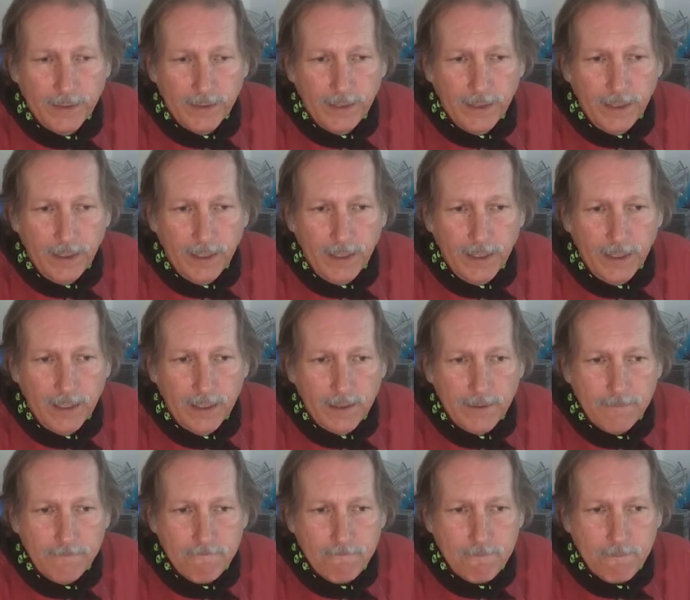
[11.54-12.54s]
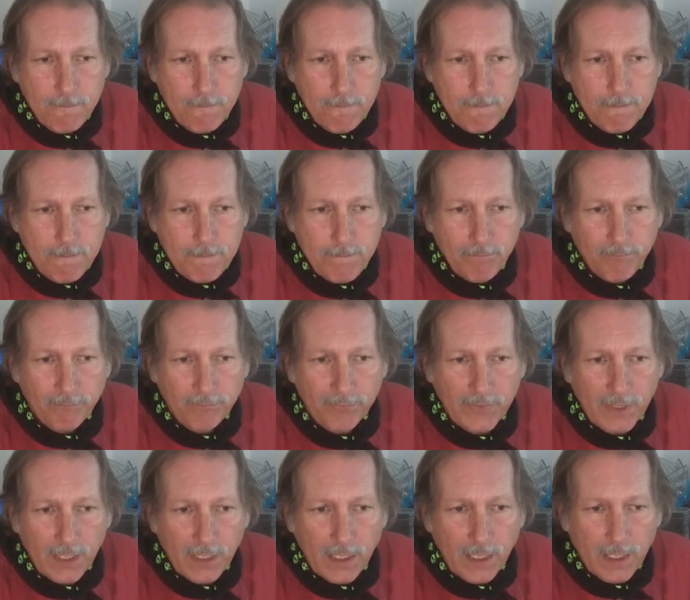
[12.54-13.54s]
and
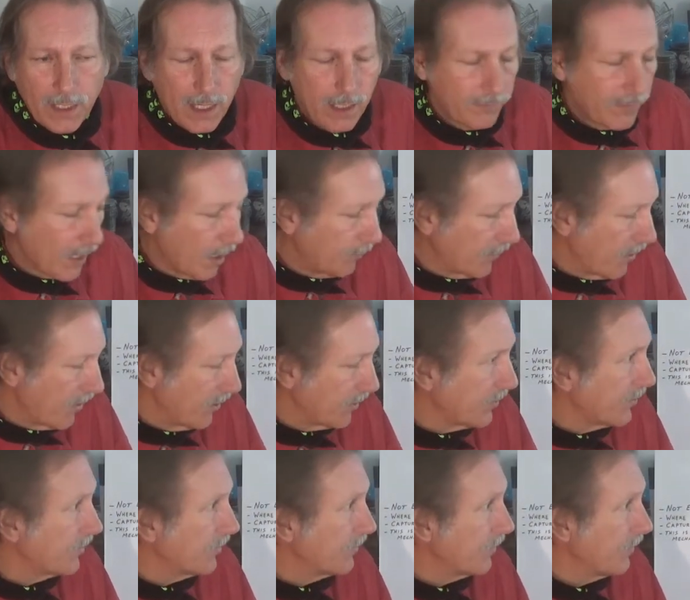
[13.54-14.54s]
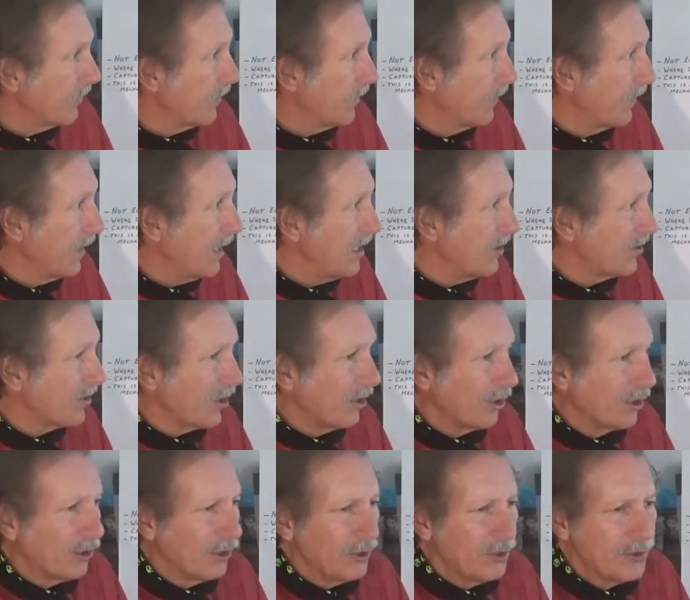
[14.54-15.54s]
I've come to these
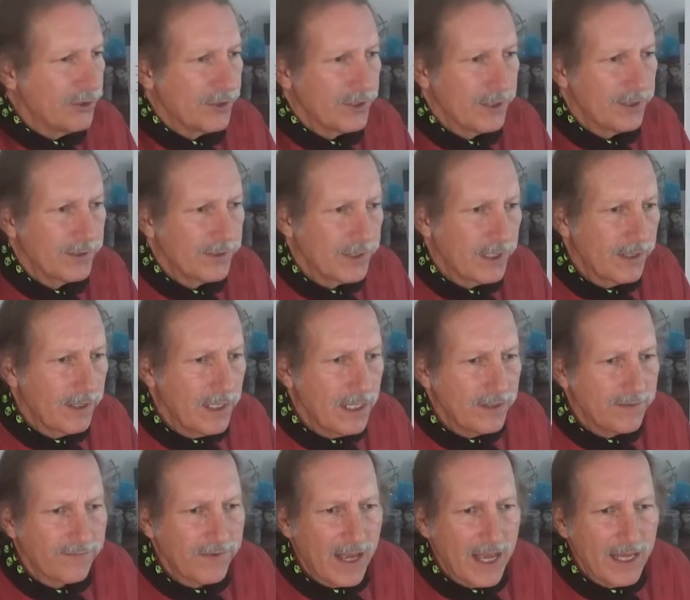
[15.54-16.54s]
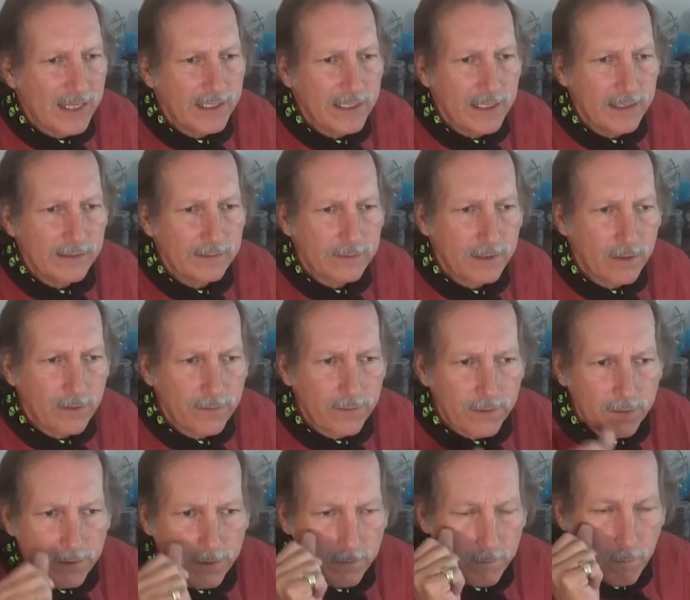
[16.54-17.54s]
conclusions and these findings
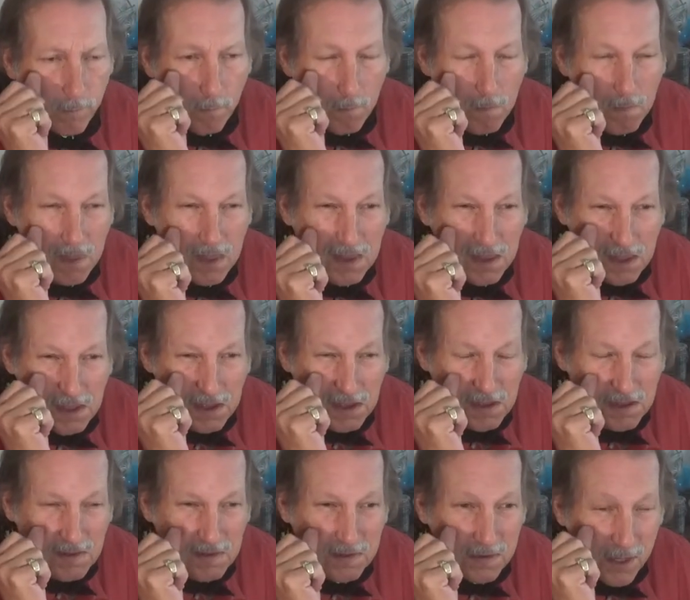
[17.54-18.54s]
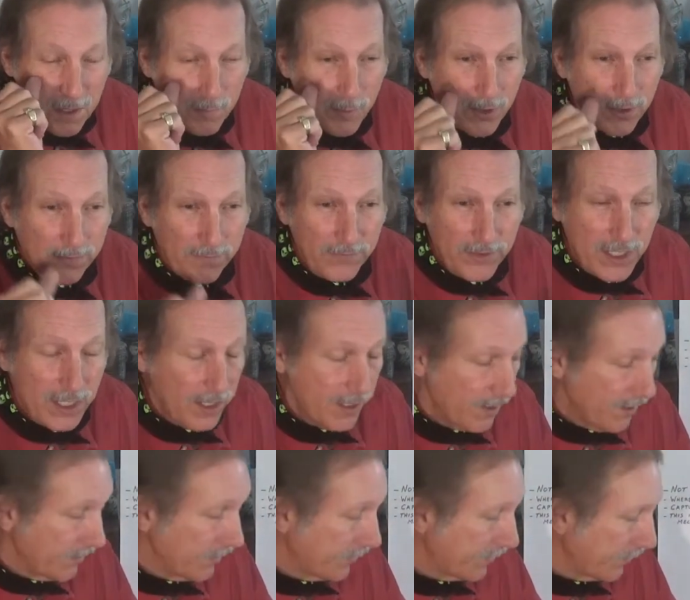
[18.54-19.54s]
over a number of
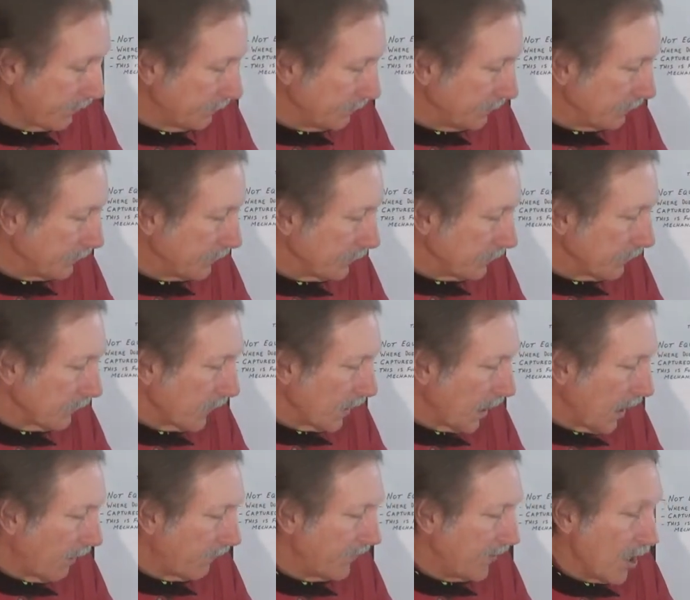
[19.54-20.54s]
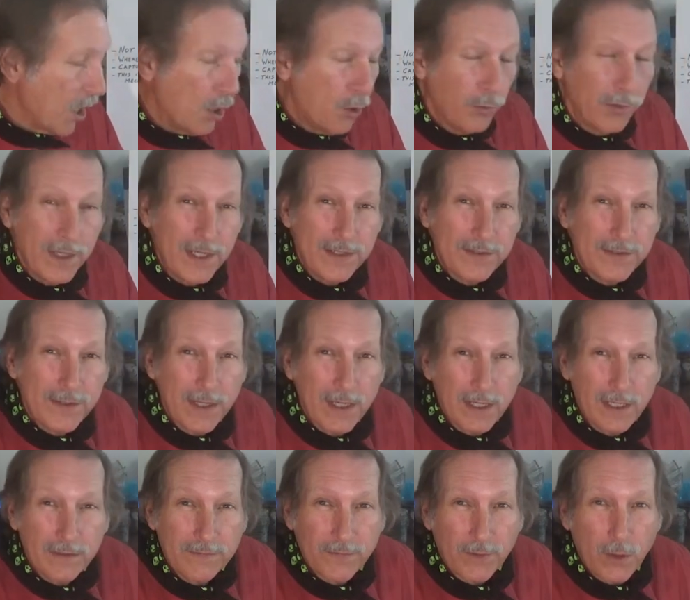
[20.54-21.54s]
years. I've known these
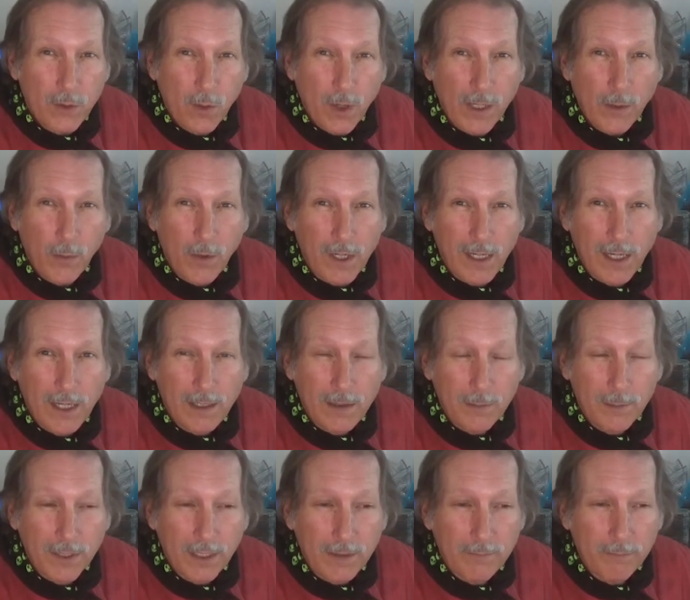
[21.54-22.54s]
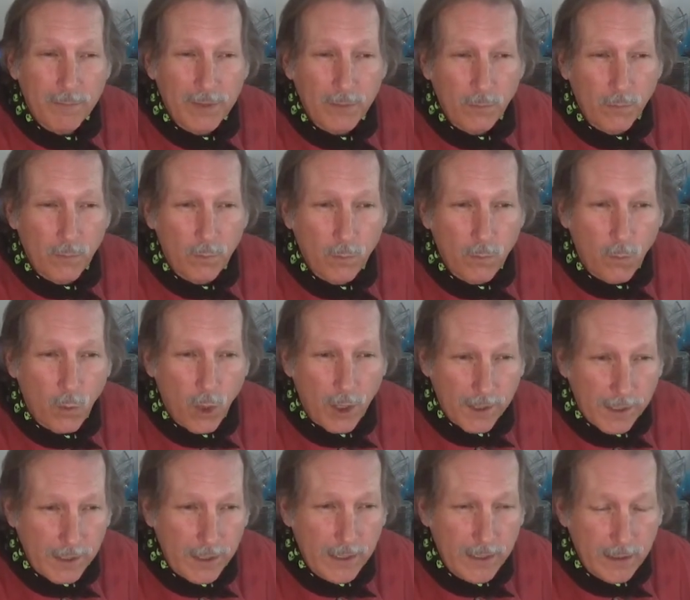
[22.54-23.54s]
things for quite a while, but I've been
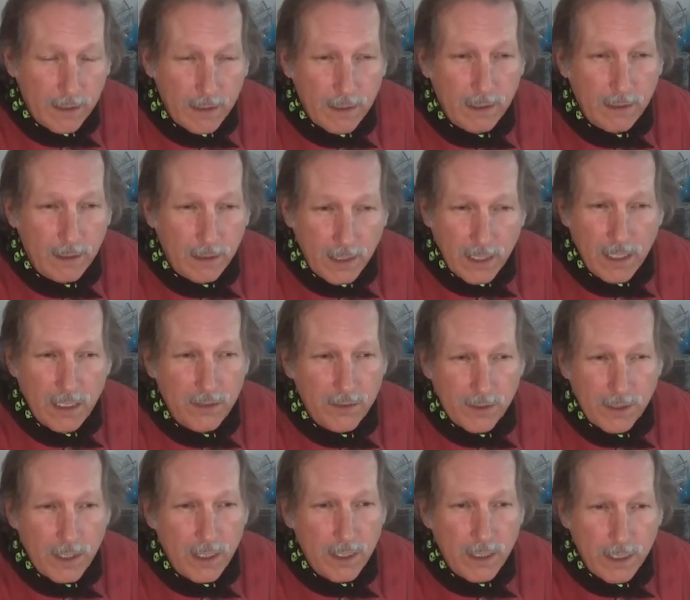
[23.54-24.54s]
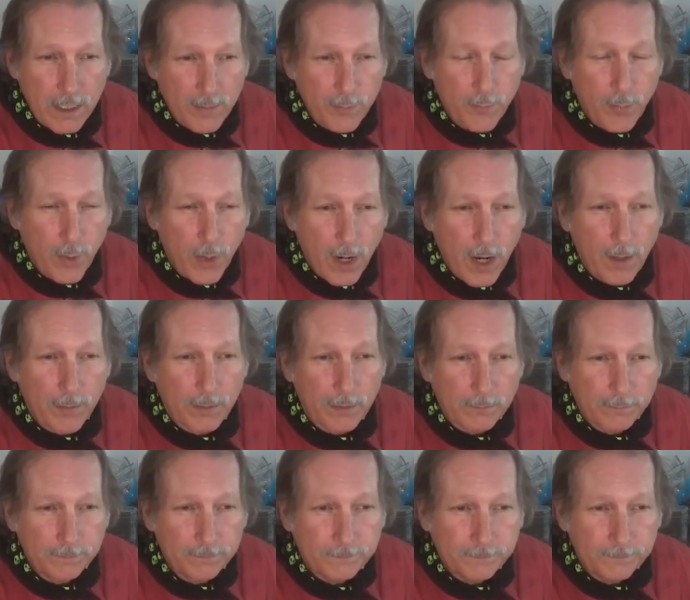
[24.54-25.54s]
working on an engineering problem